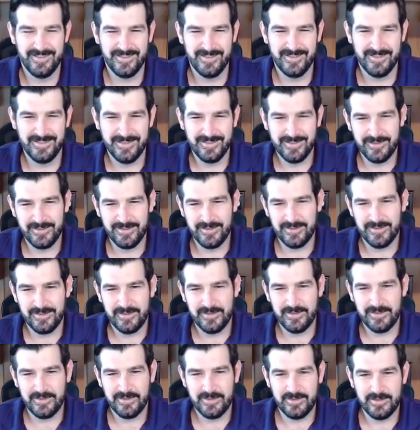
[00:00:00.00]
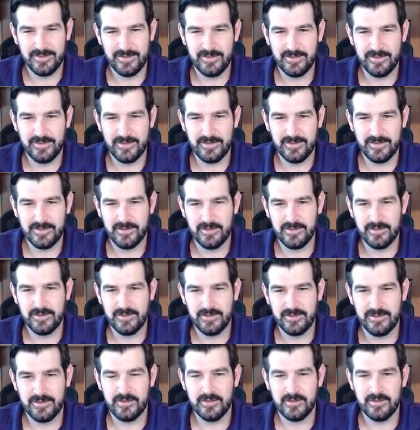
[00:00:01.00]

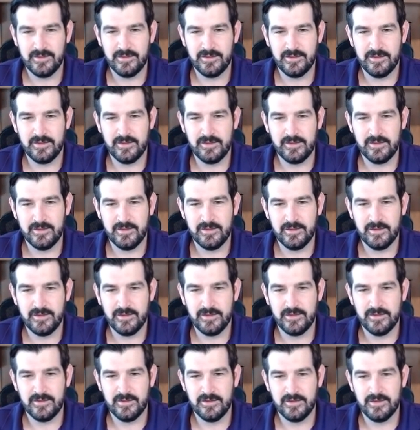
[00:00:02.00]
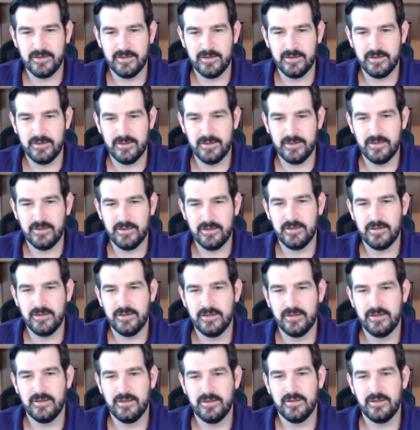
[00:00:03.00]

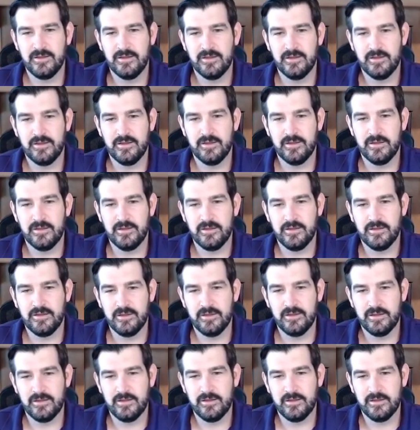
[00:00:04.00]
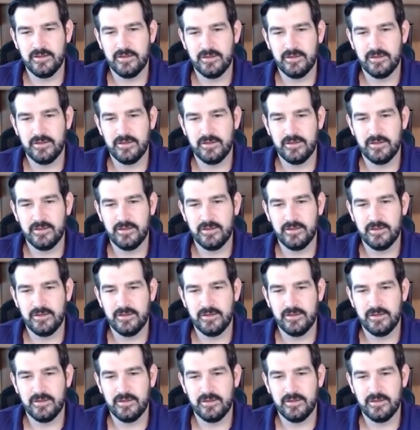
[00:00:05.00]
This person isn't speaking.